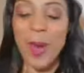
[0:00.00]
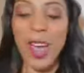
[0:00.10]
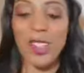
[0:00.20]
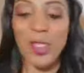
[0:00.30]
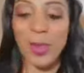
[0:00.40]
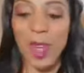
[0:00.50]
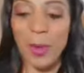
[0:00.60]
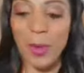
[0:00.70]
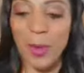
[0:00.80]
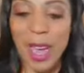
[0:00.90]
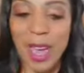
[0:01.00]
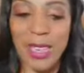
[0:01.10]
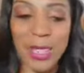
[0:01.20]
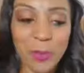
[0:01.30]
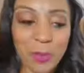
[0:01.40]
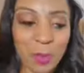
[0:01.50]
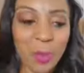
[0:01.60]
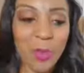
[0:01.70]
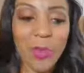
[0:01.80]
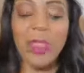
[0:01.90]
Posture up, you guys.
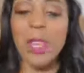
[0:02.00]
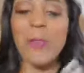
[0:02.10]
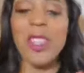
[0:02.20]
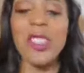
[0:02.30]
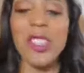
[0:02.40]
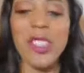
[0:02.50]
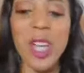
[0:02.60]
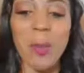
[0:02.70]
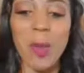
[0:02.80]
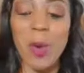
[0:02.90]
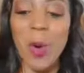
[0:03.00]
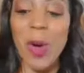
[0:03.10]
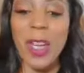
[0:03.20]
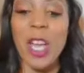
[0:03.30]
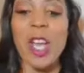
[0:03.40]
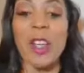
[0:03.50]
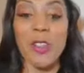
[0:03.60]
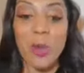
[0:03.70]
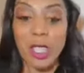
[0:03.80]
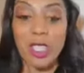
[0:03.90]
If you're just jumping on,
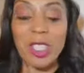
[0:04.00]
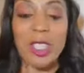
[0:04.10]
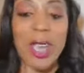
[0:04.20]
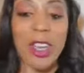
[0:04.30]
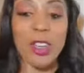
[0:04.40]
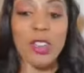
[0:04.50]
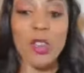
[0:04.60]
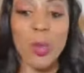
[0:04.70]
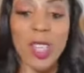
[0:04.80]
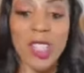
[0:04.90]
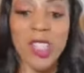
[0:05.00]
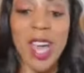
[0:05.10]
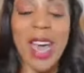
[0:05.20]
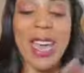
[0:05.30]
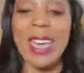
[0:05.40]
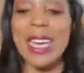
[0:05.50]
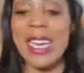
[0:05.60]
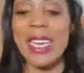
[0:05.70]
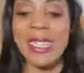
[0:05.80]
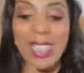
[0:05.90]
you can take a screenshot at
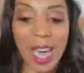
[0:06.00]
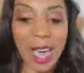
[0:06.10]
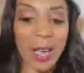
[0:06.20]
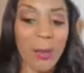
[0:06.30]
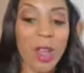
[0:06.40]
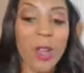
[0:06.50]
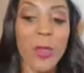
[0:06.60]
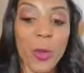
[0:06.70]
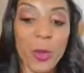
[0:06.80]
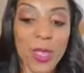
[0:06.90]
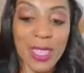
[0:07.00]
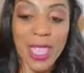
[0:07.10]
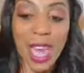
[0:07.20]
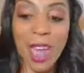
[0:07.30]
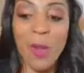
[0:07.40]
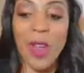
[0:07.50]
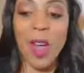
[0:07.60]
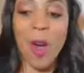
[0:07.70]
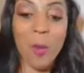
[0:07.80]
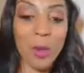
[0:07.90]
any time through this live. We
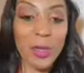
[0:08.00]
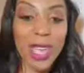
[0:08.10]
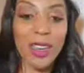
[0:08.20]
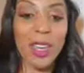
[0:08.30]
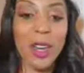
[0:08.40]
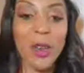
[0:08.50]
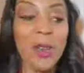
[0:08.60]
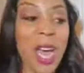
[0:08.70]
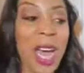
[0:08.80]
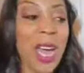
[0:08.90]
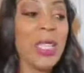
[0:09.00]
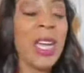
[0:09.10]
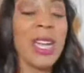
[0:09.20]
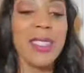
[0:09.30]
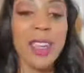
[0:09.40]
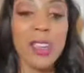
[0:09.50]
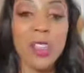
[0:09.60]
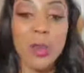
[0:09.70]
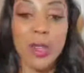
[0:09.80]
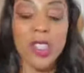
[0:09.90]
are almost out of here, you guys. Take a
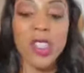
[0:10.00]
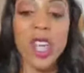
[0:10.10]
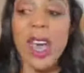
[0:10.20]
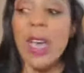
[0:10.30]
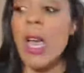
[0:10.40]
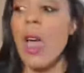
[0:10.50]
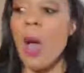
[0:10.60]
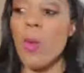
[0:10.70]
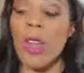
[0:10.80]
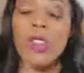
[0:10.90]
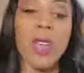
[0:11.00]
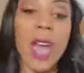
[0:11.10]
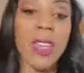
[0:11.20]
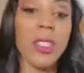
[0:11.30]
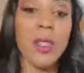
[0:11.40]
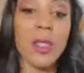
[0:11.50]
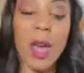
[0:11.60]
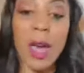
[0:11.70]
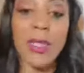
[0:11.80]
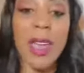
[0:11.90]
screenshot. I want you guys to
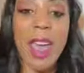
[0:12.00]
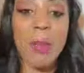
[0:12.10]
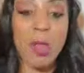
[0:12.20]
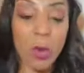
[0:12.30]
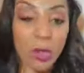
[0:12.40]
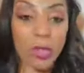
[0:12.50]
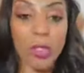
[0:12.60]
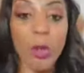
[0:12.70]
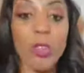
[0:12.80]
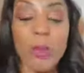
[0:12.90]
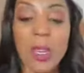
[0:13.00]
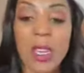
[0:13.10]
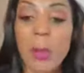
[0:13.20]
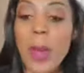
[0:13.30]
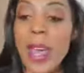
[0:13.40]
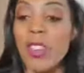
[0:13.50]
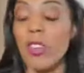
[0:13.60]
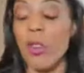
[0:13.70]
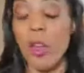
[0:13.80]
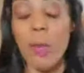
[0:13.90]
uh, tag me on your social media
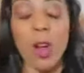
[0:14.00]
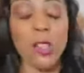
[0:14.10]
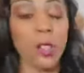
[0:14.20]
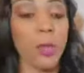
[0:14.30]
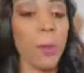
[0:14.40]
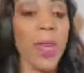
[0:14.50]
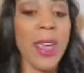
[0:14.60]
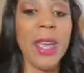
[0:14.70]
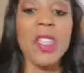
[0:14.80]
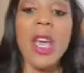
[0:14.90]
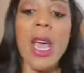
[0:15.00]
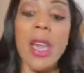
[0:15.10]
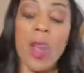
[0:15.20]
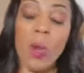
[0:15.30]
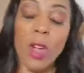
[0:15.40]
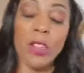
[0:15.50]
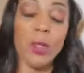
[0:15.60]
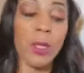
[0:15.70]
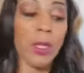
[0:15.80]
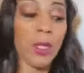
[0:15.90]
pages, on your personal page, and I want
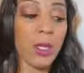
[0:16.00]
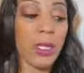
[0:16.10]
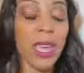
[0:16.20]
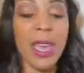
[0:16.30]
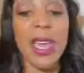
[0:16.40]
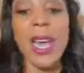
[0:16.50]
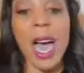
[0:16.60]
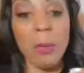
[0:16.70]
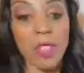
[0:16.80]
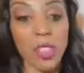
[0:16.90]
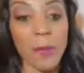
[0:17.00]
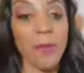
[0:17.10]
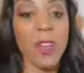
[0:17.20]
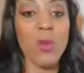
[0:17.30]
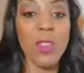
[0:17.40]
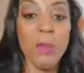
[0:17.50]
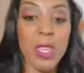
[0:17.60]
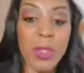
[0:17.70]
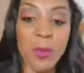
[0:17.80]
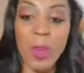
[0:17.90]
you to, to say, I'm shifting with
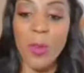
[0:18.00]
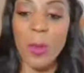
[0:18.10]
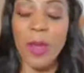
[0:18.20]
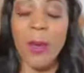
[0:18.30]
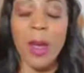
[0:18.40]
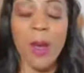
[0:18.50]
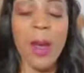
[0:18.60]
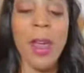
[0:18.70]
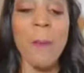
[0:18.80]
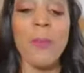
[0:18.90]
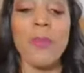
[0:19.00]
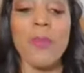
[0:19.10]
Misfit Brit, all right?